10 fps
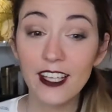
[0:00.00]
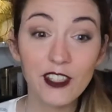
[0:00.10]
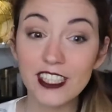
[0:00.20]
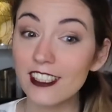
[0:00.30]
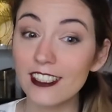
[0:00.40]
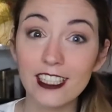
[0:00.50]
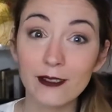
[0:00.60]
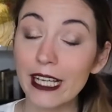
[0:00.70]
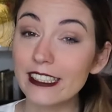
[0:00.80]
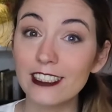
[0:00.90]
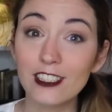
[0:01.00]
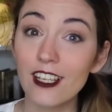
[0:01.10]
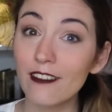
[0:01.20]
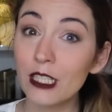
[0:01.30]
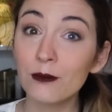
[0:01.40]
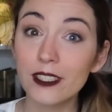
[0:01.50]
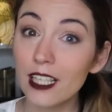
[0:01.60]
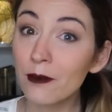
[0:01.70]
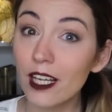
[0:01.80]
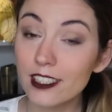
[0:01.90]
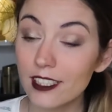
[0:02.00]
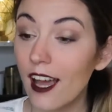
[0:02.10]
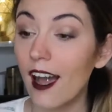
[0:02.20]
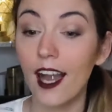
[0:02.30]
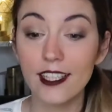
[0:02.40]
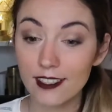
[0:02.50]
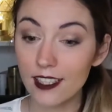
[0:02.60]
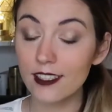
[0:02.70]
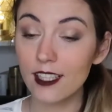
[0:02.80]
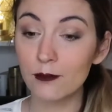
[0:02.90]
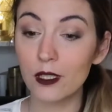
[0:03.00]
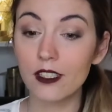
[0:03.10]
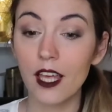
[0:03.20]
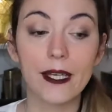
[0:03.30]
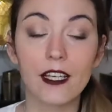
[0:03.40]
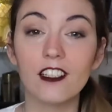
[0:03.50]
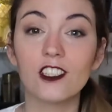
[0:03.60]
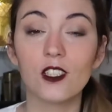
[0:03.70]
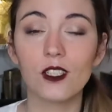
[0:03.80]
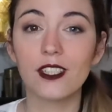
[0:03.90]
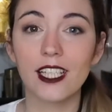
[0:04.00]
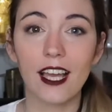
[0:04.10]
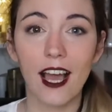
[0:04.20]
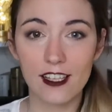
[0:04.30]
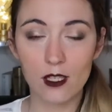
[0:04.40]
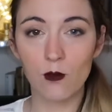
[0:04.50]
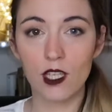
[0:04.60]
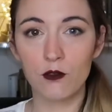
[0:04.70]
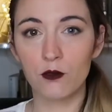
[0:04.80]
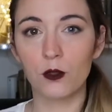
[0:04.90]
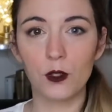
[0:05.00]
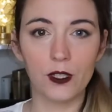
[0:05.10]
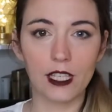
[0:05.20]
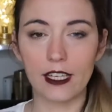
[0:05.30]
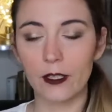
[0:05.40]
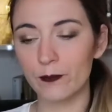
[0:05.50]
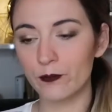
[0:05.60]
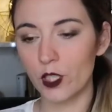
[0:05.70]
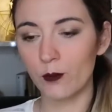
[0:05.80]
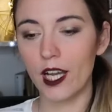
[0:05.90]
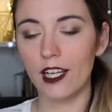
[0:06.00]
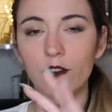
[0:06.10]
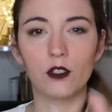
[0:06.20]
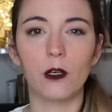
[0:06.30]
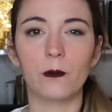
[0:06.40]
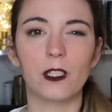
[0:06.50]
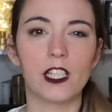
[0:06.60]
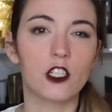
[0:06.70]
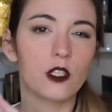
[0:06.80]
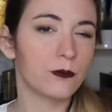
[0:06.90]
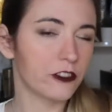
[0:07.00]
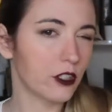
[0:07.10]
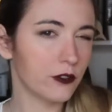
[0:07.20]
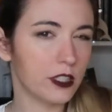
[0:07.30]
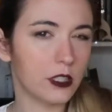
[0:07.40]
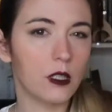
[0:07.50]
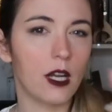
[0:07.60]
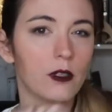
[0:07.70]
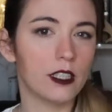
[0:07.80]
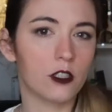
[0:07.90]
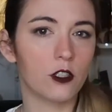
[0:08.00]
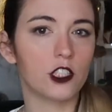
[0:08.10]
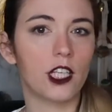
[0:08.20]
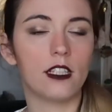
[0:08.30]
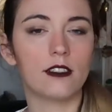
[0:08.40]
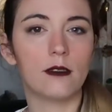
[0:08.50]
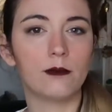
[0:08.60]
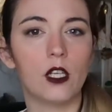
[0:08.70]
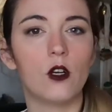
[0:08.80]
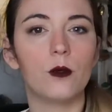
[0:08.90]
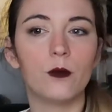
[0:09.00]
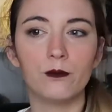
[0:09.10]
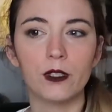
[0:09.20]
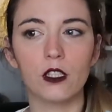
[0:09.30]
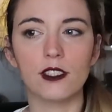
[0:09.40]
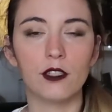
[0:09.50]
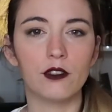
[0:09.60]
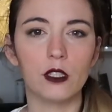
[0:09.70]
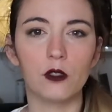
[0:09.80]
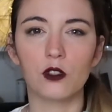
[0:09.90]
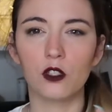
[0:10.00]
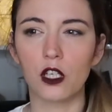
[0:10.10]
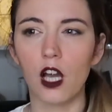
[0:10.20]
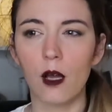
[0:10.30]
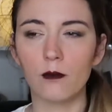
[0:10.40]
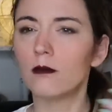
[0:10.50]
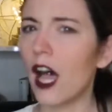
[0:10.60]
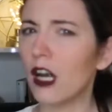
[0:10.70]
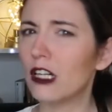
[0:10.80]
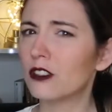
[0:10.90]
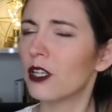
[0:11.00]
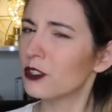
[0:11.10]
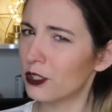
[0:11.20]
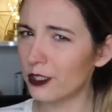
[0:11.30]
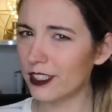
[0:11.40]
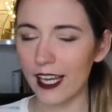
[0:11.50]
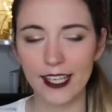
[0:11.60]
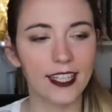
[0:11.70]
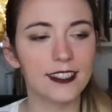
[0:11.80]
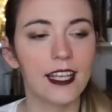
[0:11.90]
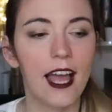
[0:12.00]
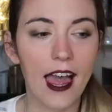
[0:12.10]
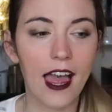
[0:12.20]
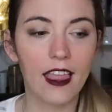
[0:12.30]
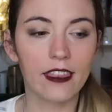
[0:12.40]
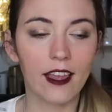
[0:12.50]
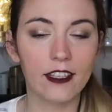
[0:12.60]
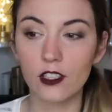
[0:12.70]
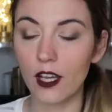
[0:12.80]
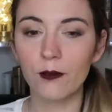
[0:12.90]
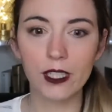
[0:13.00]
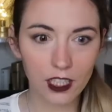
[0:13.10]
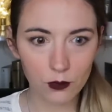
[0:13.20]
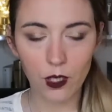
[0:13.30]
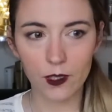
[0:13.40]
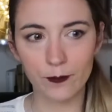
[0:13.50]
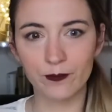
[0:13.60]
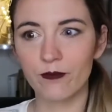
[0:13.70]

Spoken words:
was not expecting to love that book that much. I started that book because Story asked me for like some kind of collaboration for a video. I will link her channel down below because that video is gonna come out soon, I guess. And so I read that one